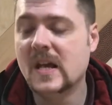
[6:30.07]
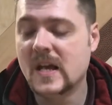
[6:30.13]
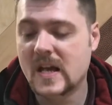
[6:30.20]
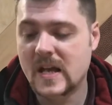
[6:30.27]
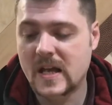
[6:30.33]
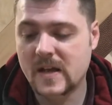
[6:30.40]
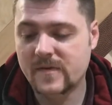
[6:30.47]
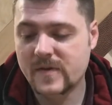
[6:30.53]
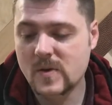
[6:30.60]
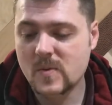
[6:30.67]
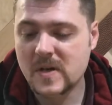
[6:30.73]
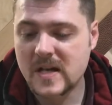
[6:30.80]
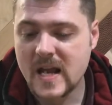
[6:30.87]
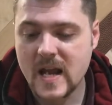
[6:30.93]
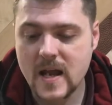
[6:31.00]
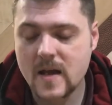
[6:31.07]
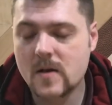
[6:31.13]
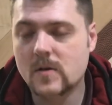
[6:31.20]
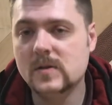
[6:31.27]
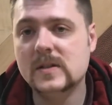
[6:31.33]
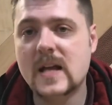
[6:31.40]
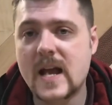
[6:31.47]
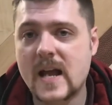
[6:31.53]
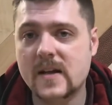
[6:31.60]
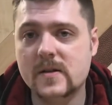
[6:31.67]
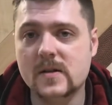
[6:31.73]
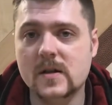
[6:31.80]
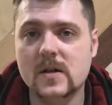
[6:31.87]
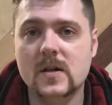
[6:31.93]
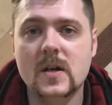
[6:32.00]
If you inhale
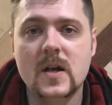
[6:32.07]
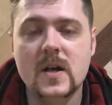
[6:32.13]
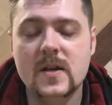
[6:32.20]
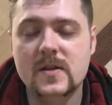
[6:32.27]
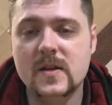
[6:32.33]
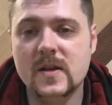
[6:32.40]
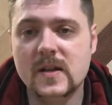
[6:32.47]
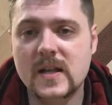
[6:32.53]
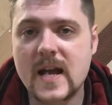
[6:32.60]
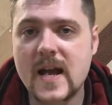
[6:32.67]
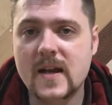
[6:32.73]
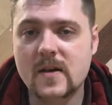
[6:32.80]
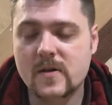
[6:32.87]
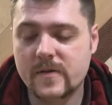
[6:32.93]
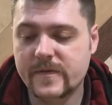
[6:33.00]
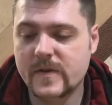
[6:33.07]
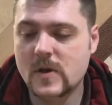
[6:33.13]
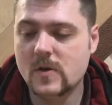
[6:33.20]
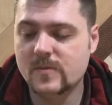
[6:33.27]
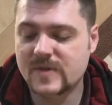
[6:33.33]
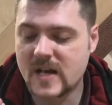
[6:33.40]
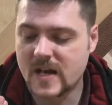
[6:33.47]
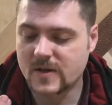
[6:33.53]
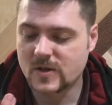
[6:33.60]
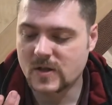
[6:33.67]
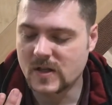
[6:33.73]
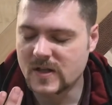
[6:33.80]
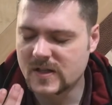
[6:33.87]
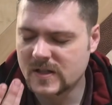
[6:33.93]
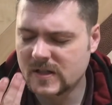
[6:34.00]
lacquer, the lacquer fumes
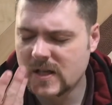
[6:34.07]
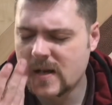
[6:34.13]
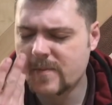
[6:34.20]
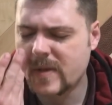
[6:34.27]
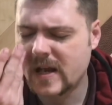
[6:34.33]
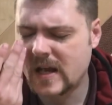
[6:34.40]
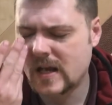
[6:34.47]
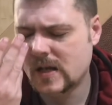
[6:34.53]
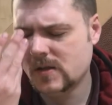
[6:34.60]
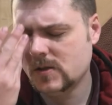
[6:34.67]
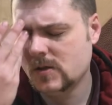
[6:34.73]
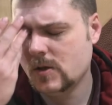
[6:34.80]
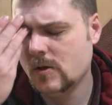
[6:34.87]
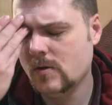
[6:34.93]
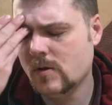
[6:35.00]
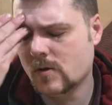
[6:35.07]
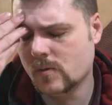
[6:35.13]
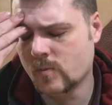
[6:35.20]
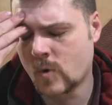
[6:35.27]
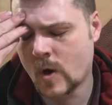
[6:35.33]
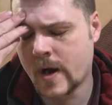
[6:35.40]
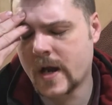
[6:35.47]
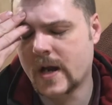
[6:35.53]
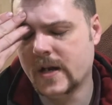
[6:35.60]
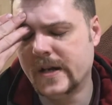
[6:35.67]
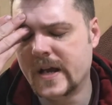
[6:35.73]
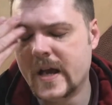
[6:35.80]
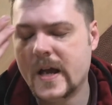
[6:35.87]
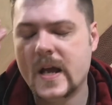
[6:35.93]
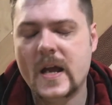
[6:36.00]
actually seep into your brain
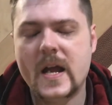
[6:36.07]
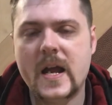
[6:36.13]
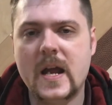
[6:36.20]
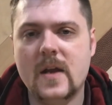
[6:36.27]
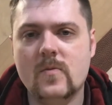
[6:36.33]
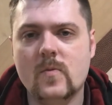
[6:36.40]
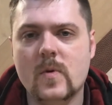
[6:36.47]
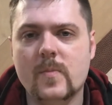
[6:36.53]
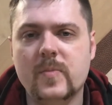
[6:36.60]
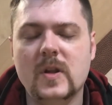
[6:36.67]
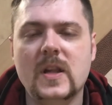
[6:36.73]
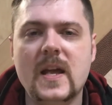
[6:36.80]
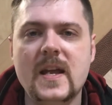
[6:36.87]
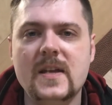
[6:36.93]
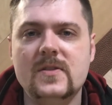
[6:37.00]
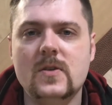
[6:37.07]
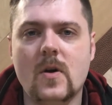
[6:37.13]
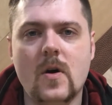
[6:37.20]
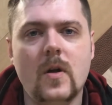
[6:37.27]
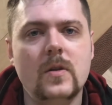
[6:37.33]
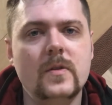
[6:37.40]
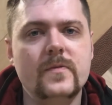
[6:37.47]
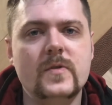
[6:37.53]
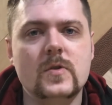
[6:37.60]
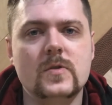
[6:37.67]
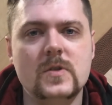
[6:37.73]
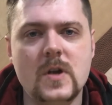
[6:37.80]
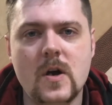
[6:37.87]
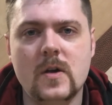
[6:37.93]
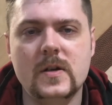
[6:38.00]
and replace all of your
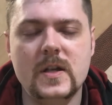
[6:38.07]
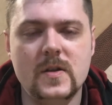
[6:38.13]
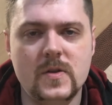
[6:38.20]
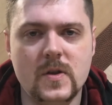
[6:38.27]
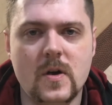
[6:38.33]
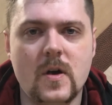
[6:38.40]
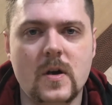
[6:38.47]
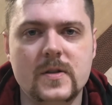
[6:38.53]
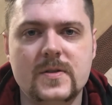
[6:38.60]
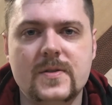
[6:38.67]
naughty thoughts